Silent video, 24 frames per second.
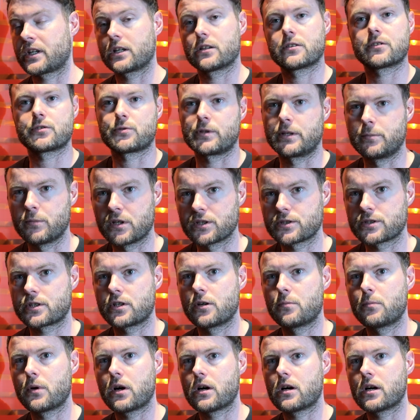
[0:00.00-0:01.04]
3 months
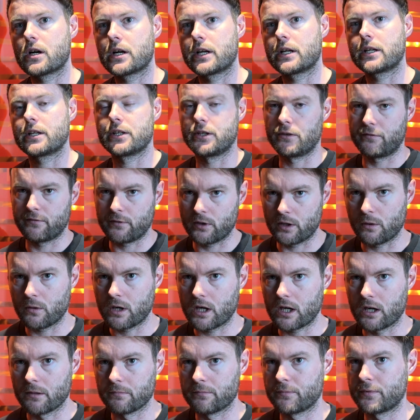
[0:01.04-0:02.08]
go by, you follow
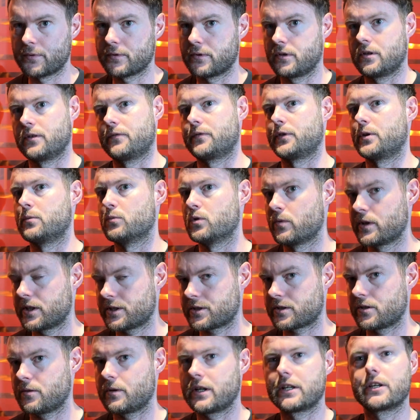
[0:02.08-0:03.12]
up, a few more
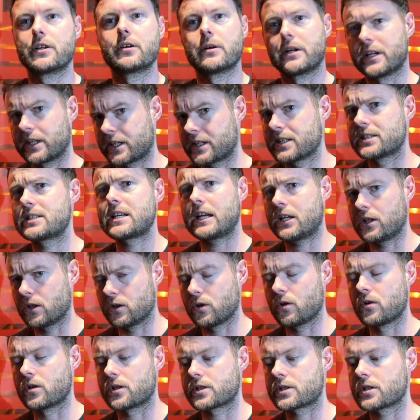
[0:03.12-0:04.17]
weeks go, and it can take a
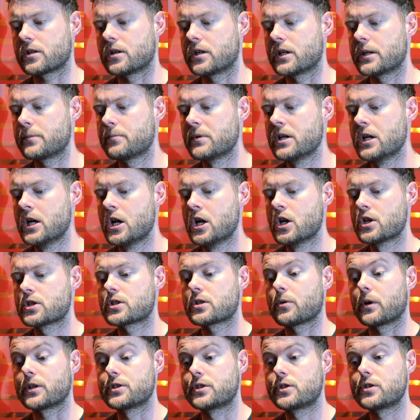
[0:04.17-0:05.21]
long time.
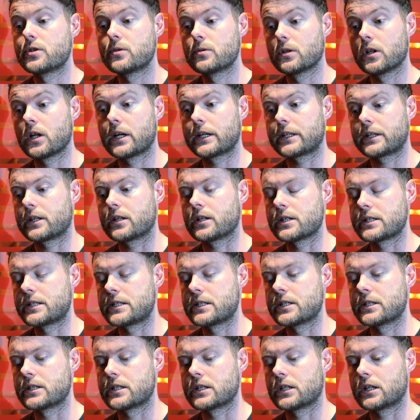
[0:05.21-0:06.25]
So I do like the
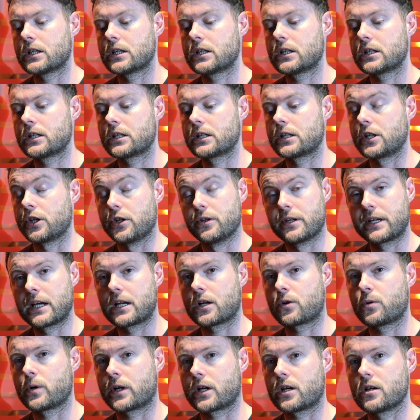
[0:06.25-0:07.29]
idea that you get
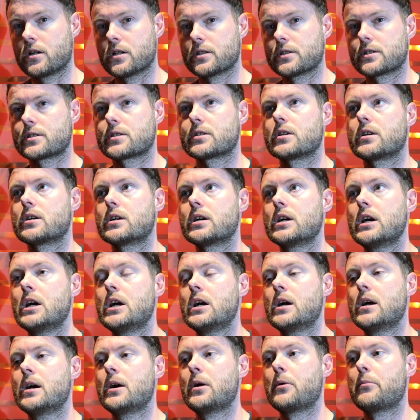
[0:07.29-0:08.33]
a quick answer,
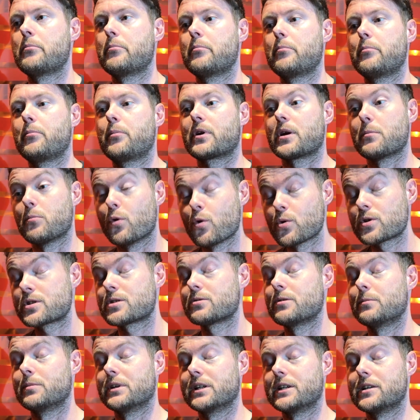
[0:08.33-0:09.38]
but I'm
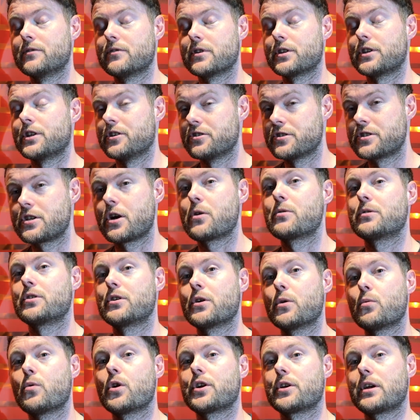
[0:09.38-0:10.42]
also a believer that you don't
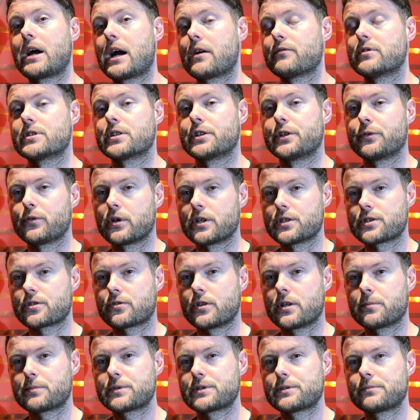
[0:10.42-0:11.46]
know what you have until you write a
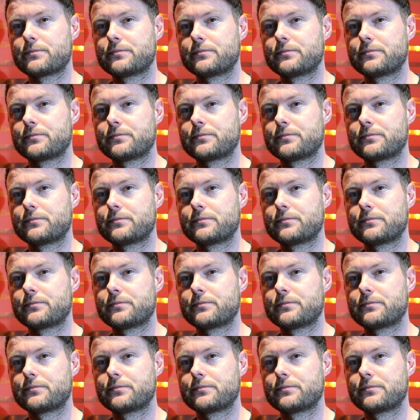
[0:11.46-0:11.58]
script.